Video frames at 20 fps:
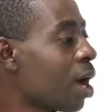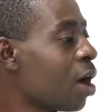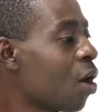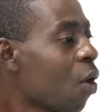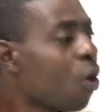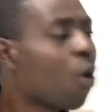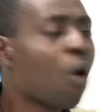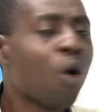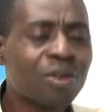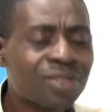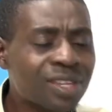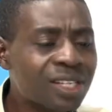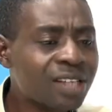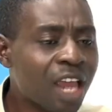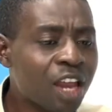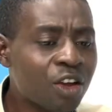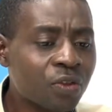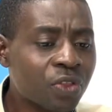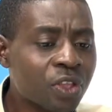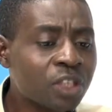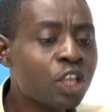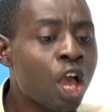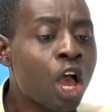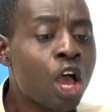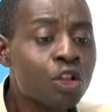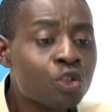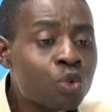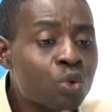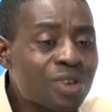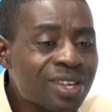or all these kind of things
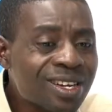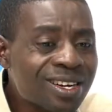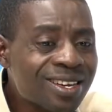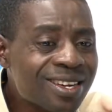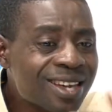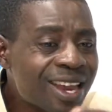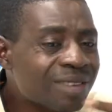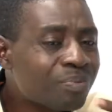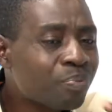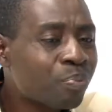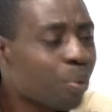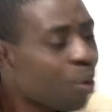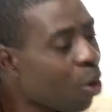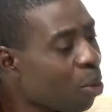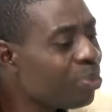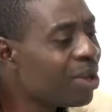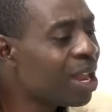to create problems.